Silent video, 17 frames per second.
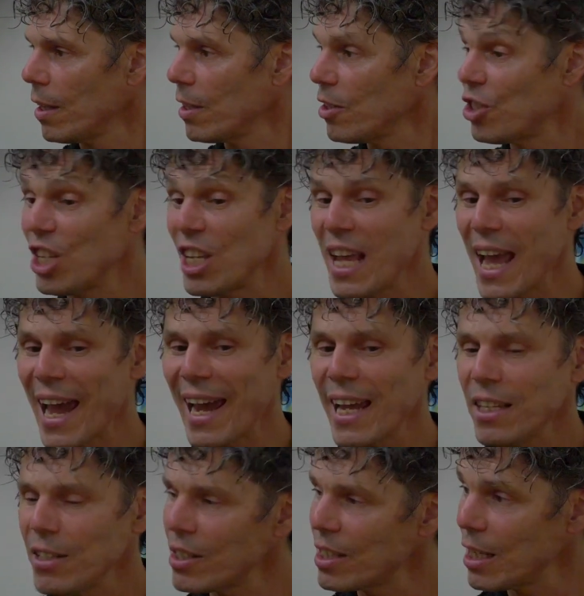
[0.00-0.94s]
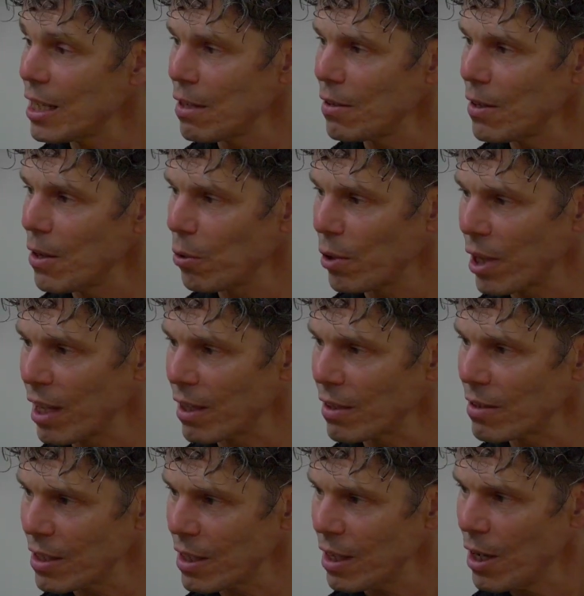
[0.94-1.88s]
She hates seeing the
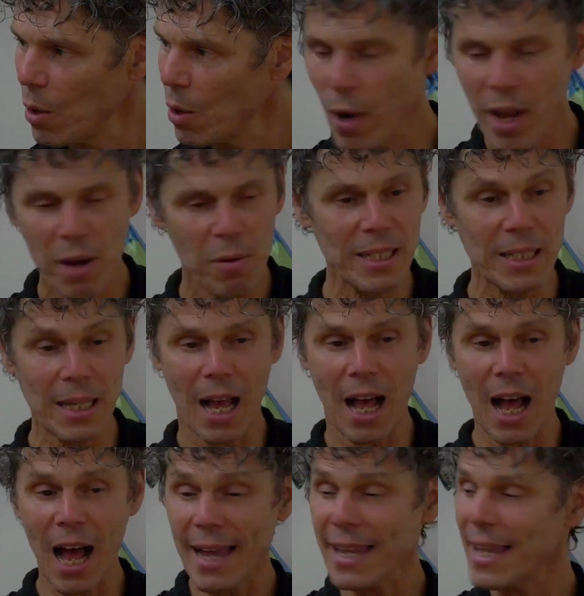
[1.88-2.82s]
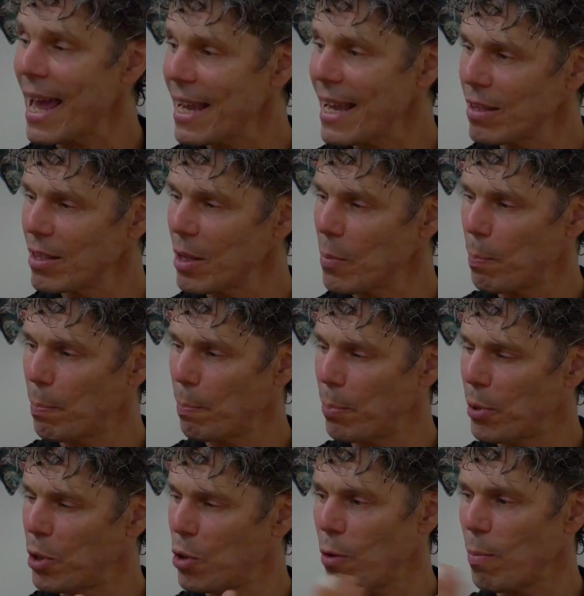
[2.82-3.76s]
audience. Right. Whereas yeah. I hate the
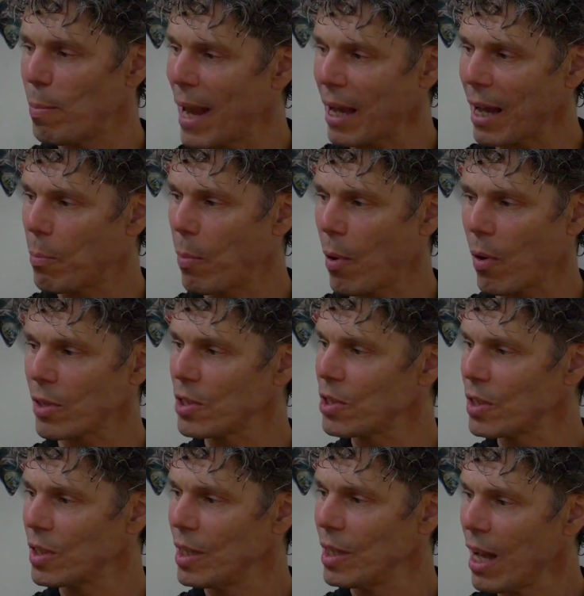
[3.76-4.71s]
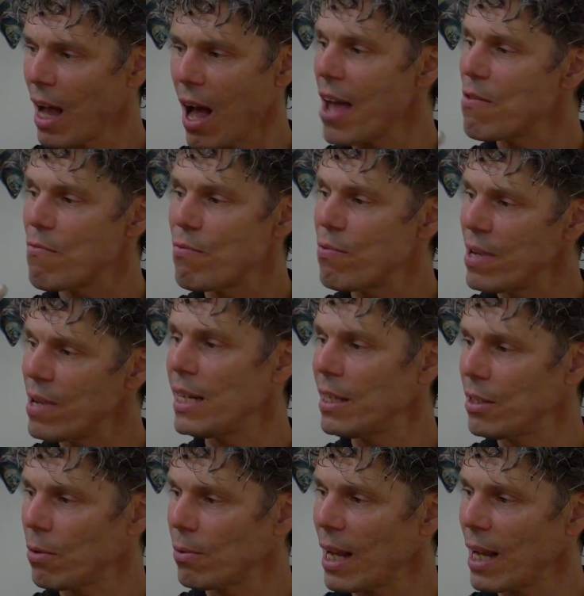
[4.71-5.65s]
pure black box. Sure, well, I really
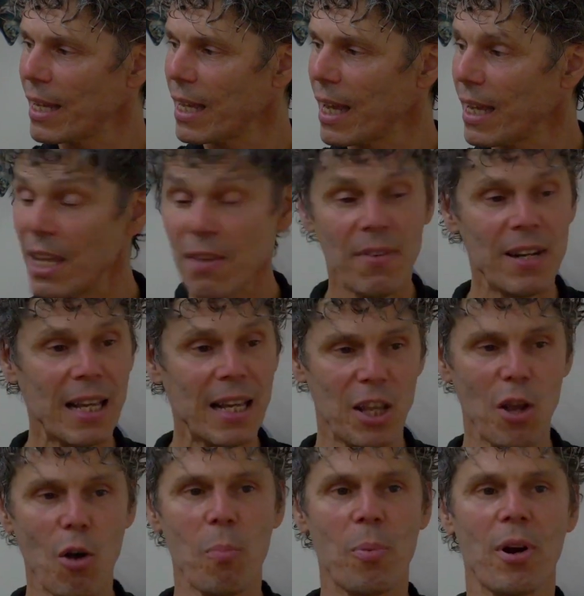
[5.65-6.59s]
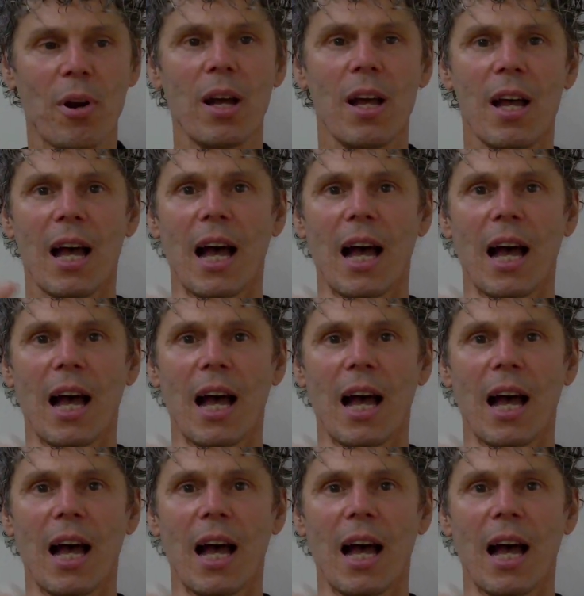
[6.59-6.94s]
connect. don't like it. Even at the yeah. opera,